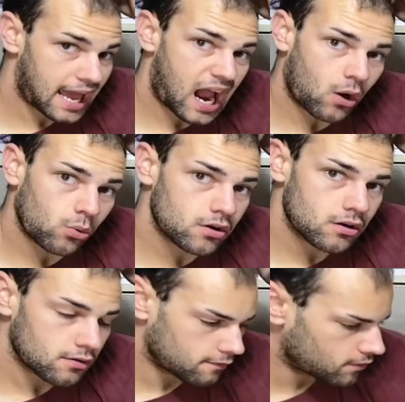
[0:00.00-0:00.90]
hour
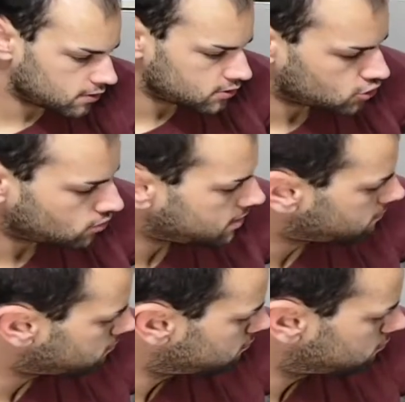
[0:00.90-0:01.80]
for the stream.
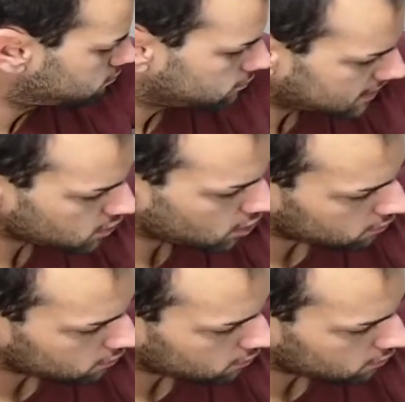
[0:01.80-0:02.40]
That's good.